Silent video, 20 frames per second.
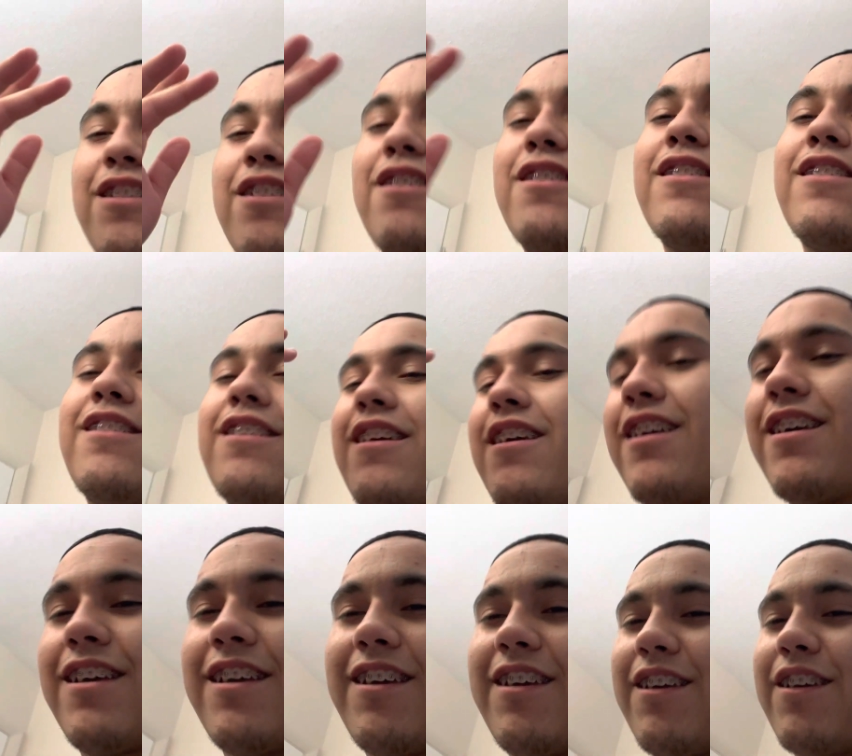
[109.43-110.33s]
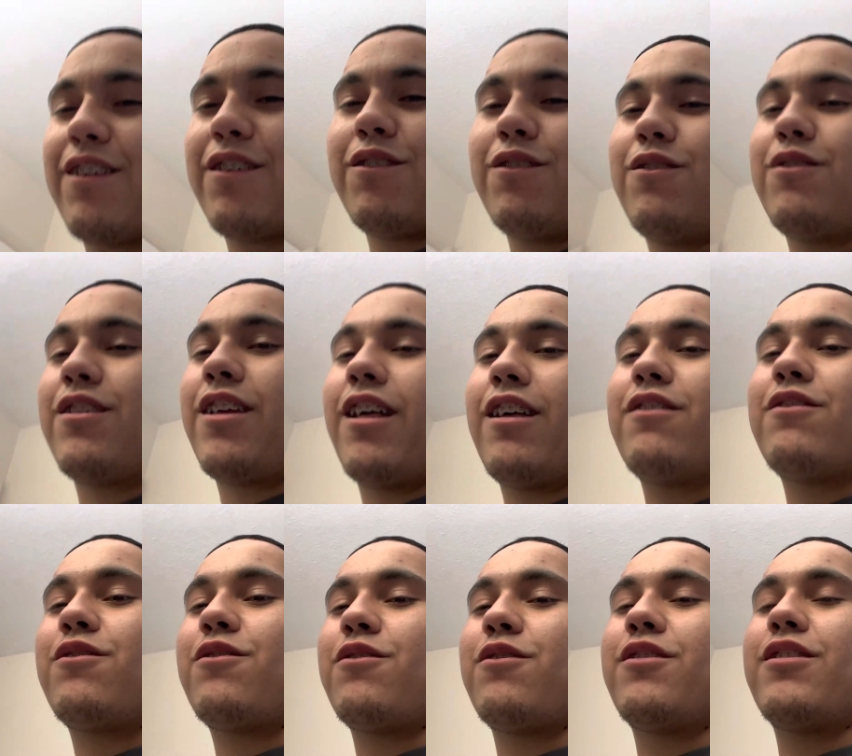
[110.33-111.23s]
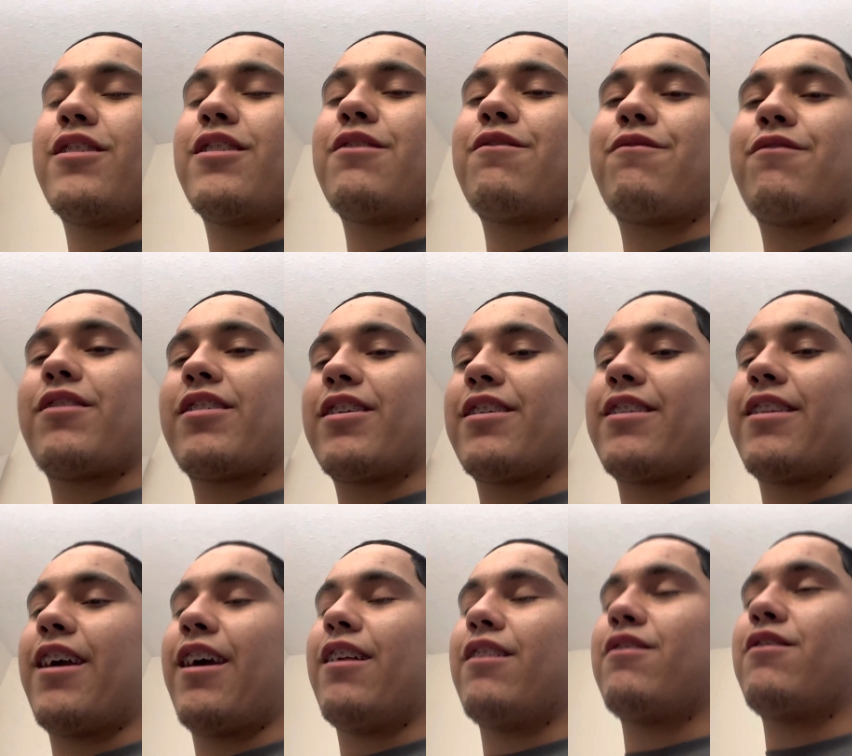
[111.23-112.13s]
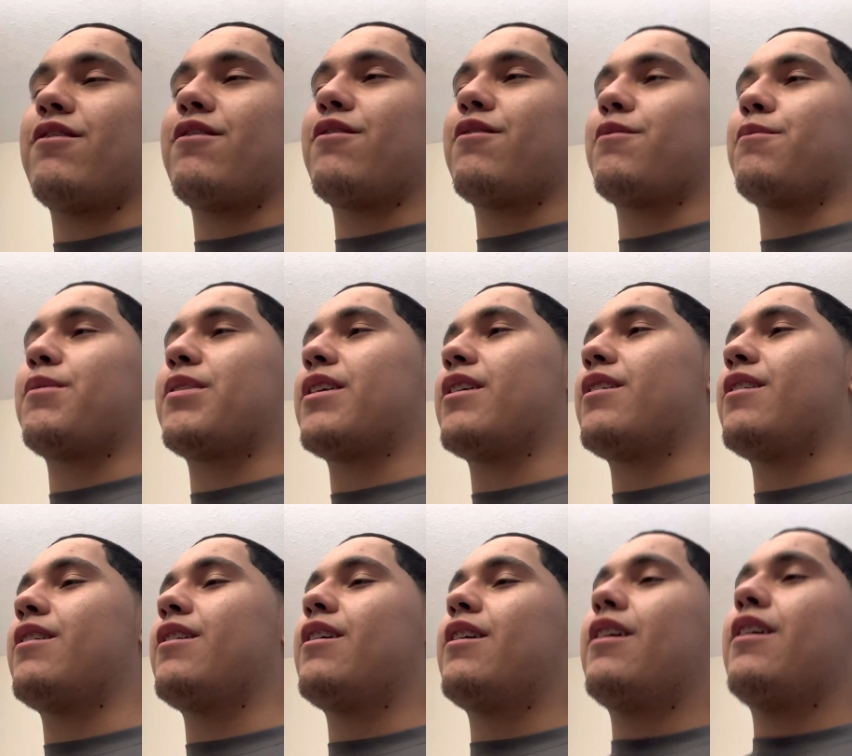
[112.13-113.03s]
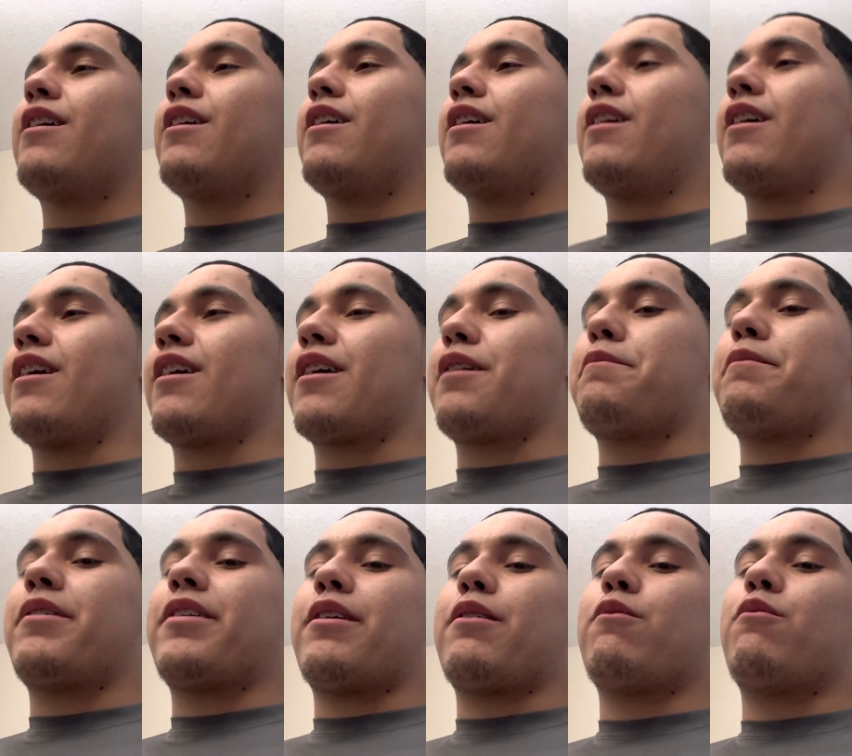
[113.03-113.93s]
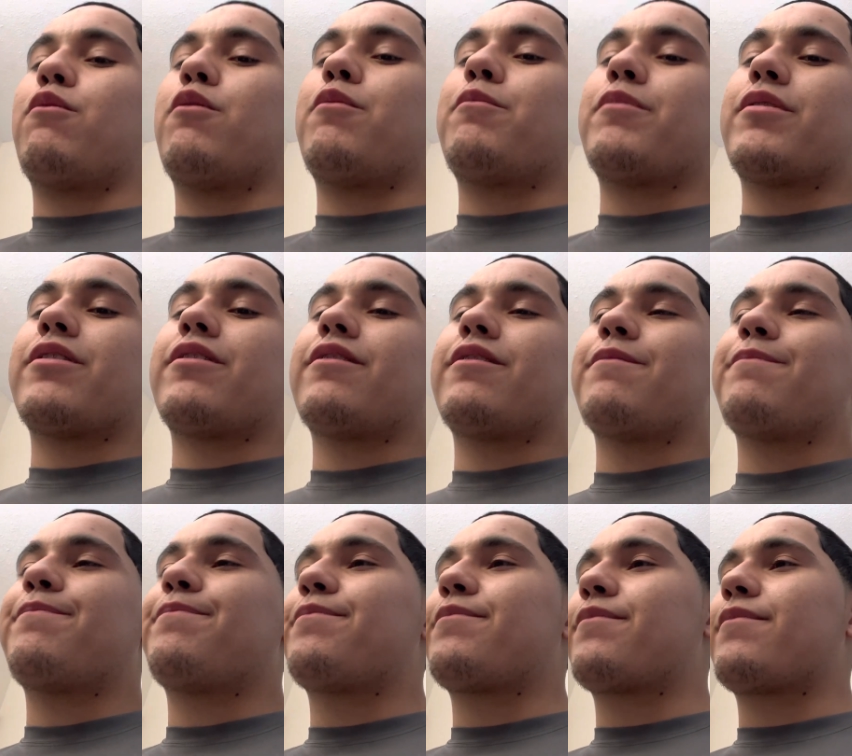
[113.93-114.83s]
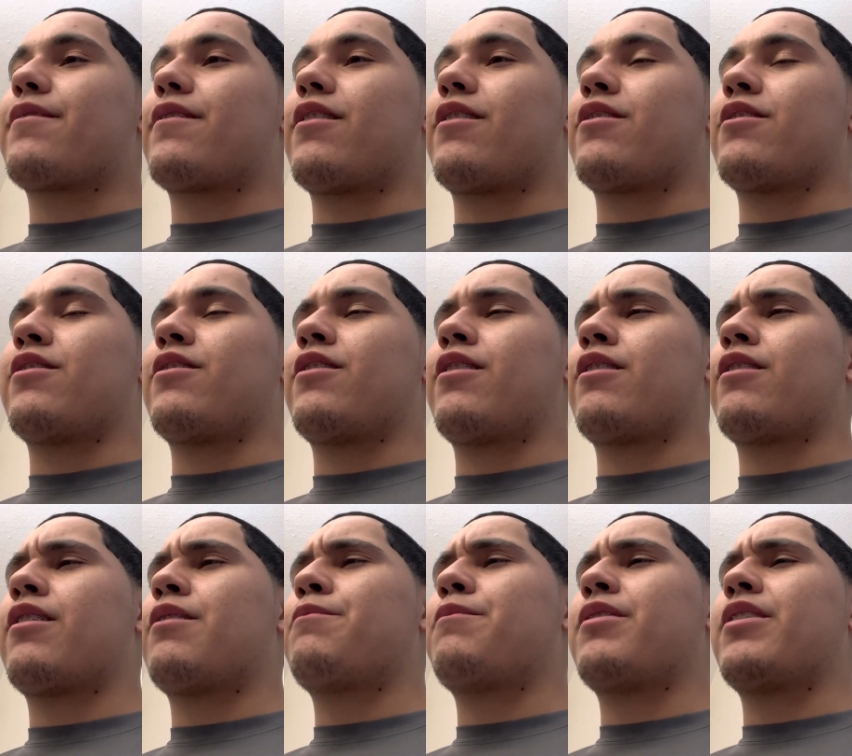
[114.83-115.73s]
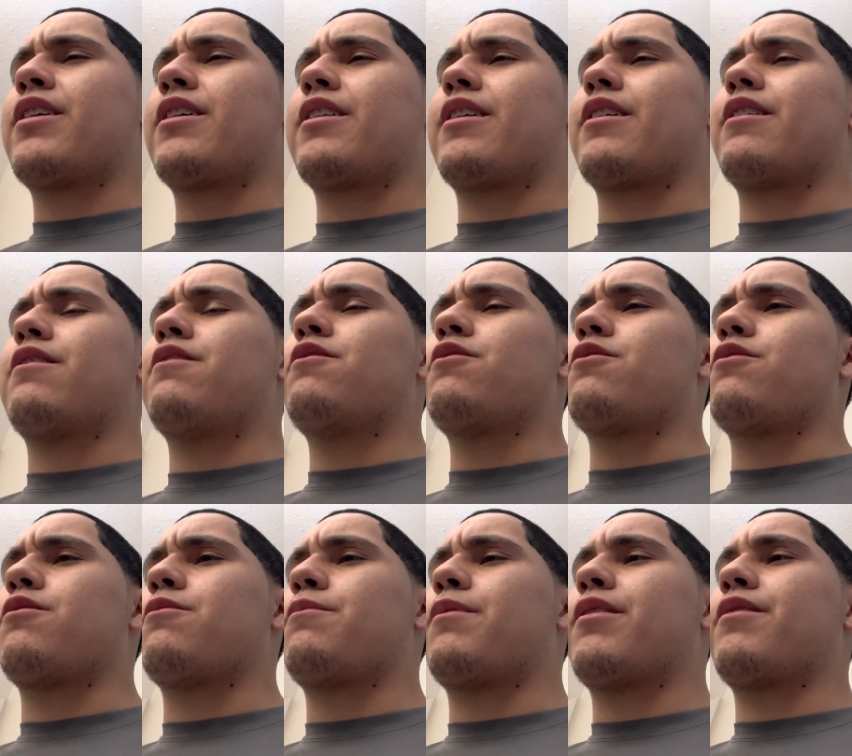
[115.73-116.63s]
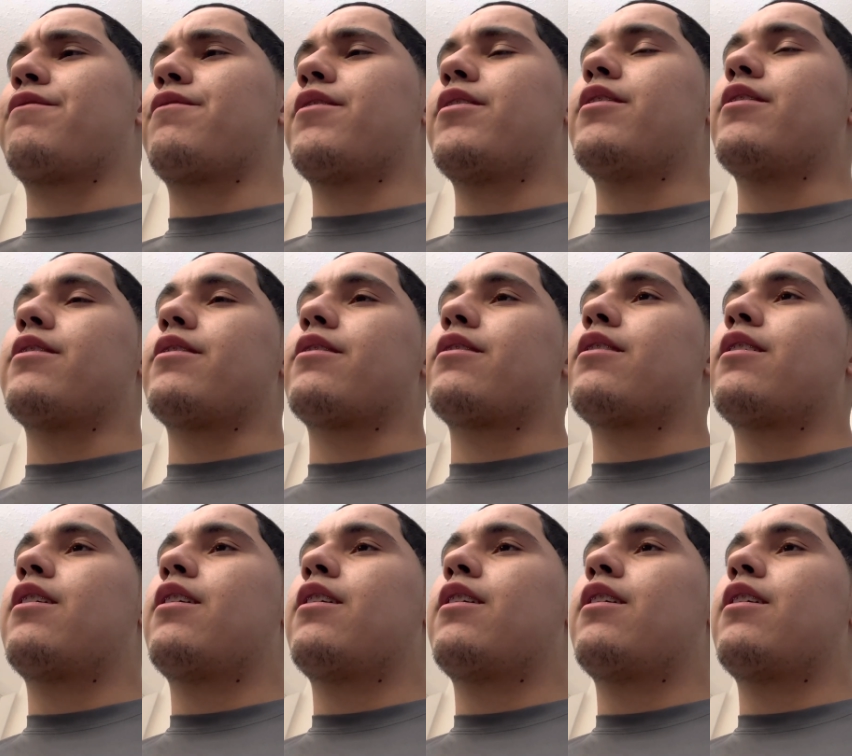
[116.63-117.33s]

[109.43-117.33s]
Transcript: They go to a dollar store. You get them for like $1 or something. I got mine at Walmart. I know, I got mine at a hair store, matter of fact.